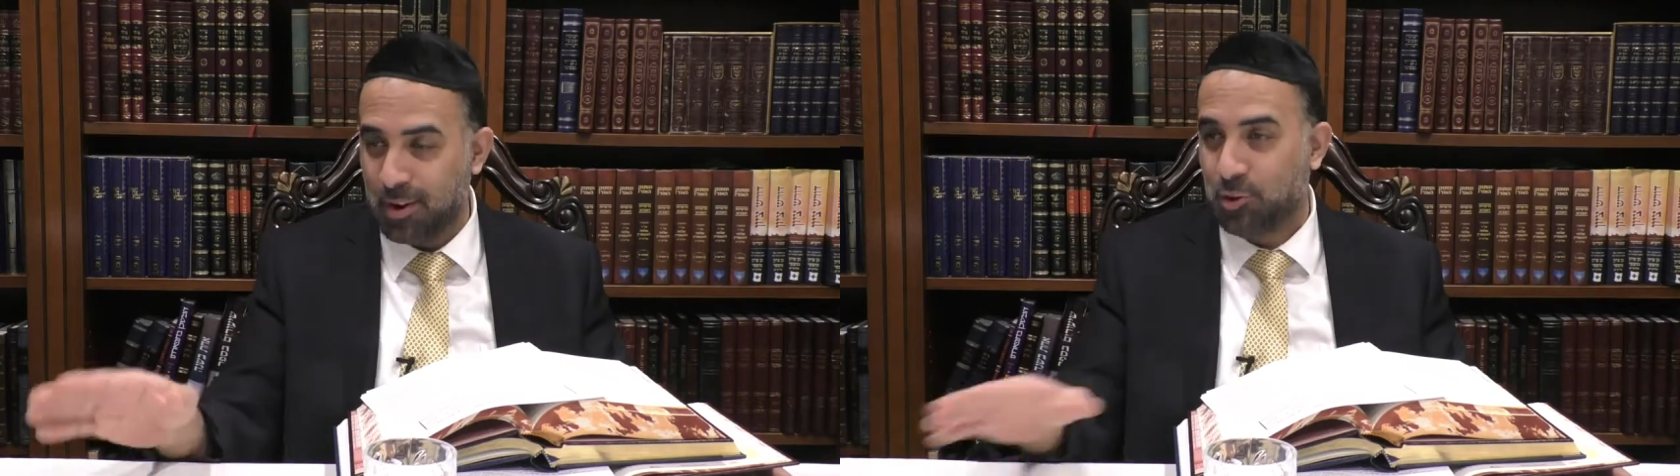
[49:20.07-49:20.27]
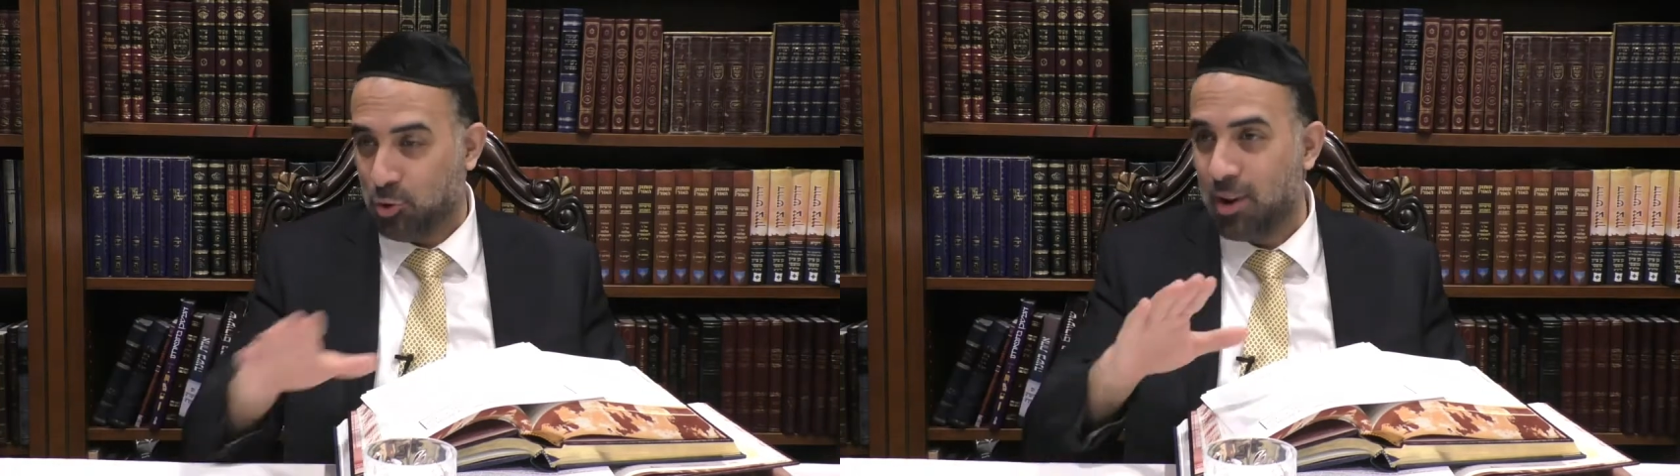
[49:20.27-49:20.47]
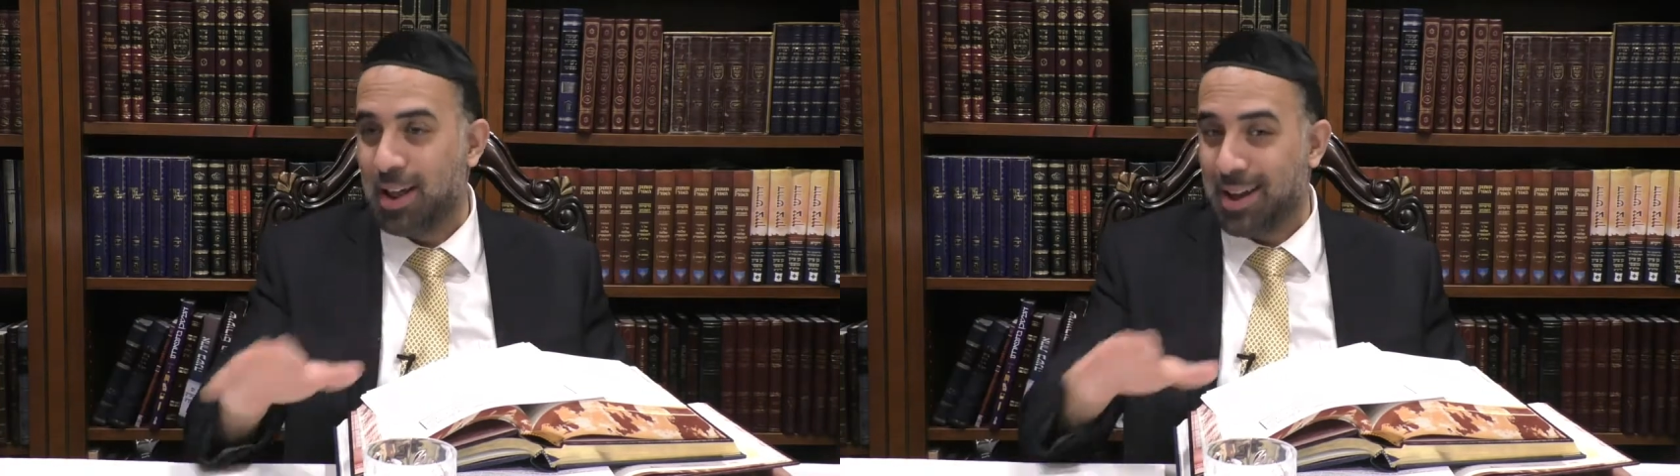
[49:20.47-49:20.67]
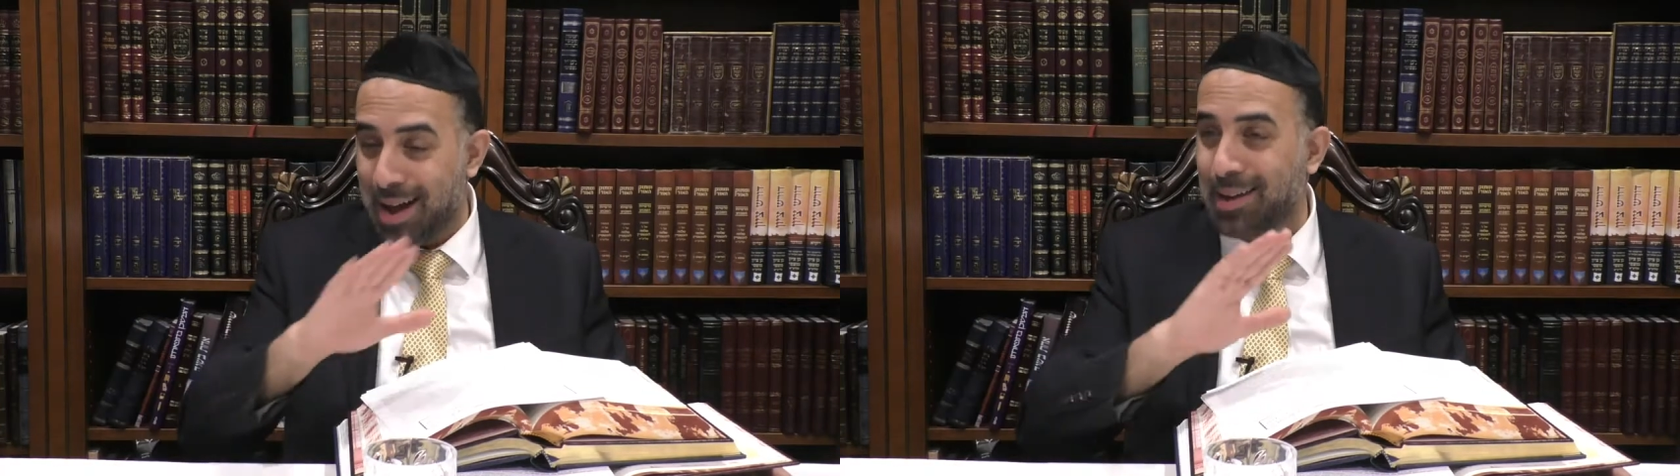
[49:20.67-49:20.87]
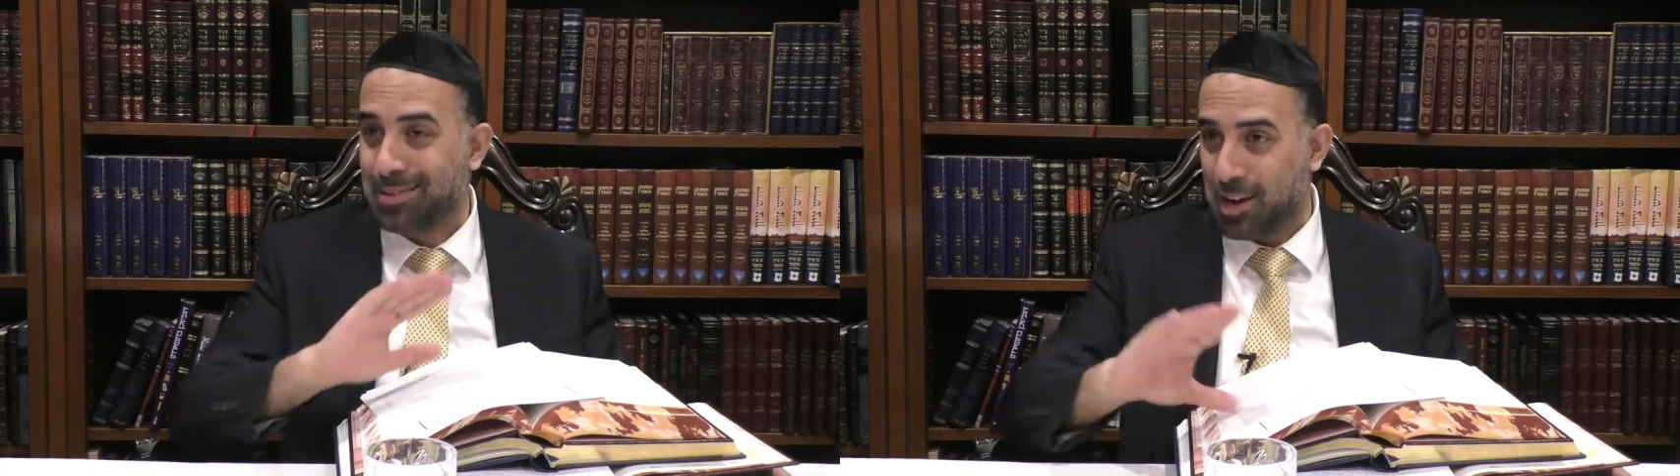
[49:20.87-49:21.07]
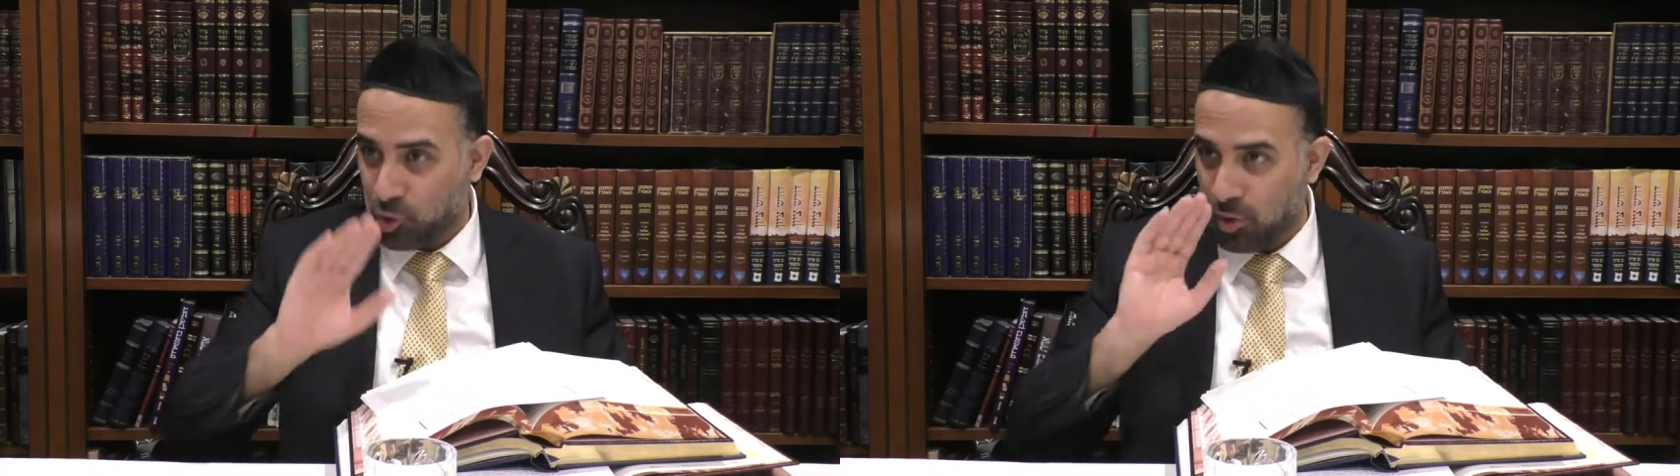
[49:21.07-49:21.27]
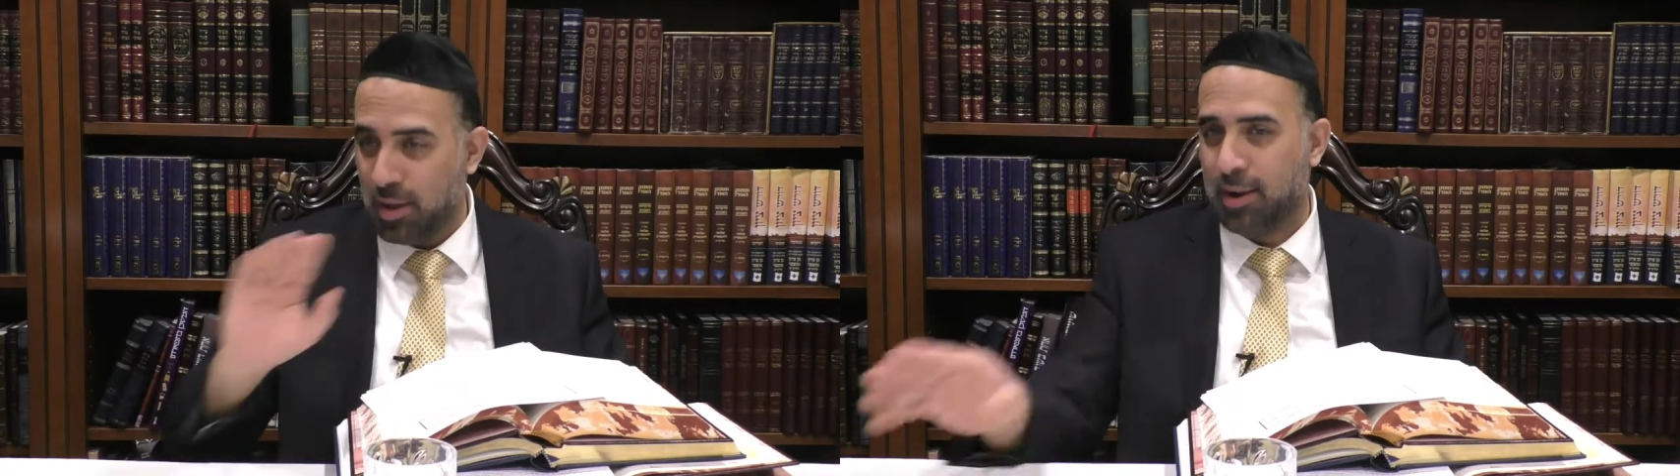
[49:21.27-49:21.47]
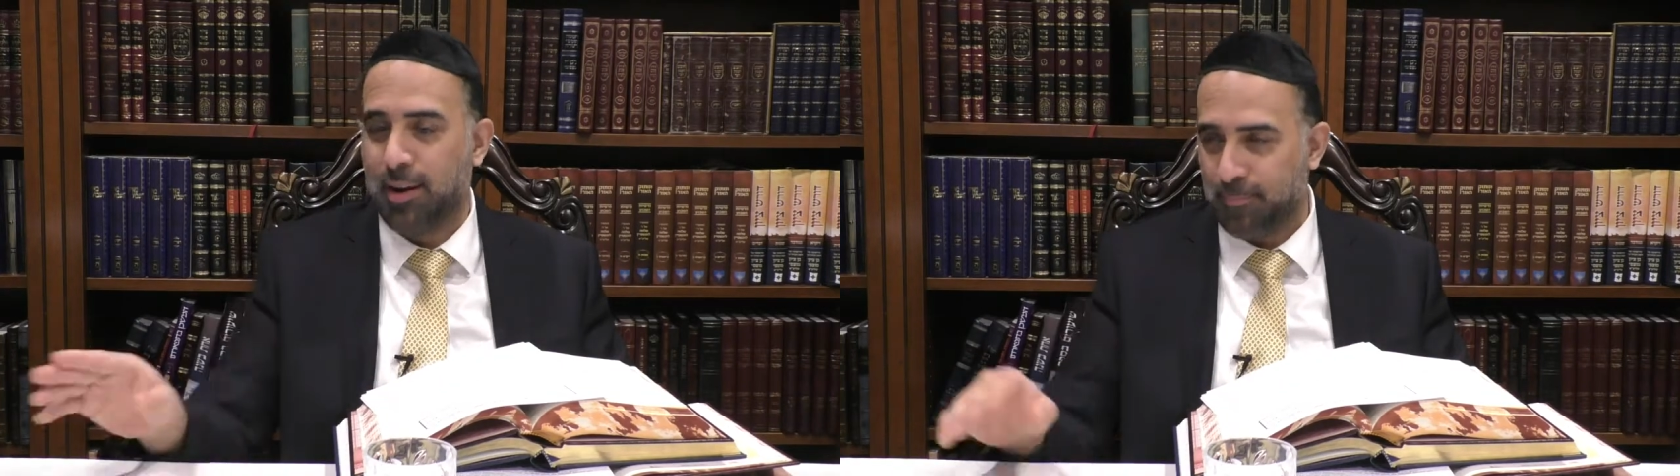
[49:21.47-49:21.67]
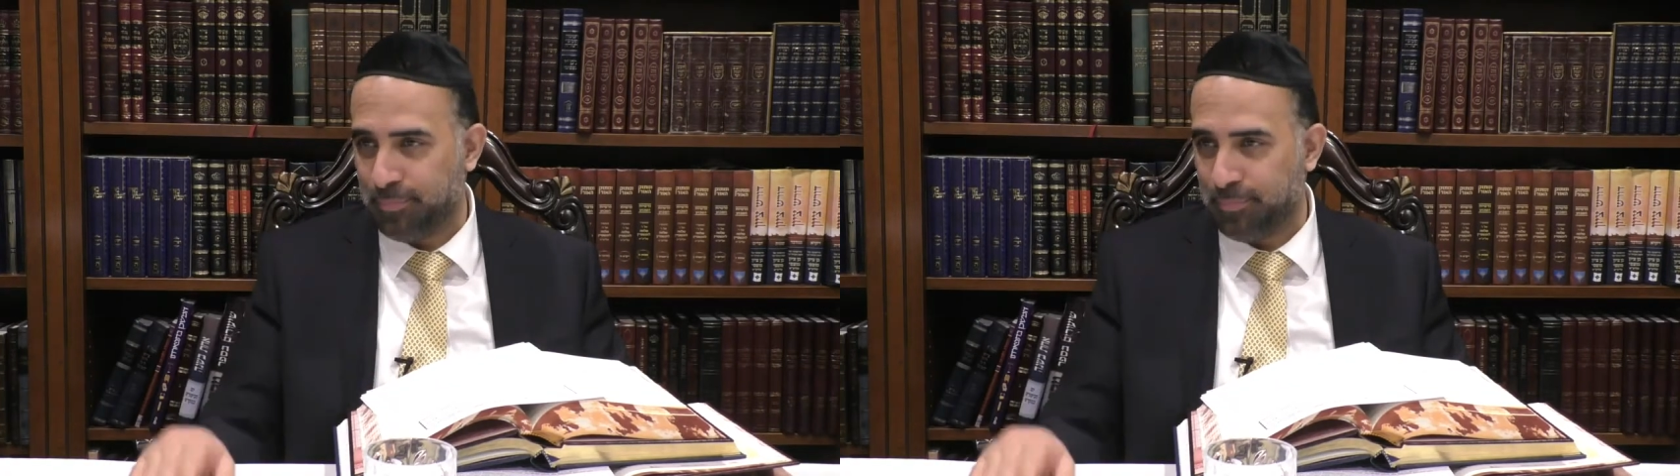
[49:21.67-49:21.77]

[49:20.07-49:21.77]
Lashon Hara, the Lashon Hara.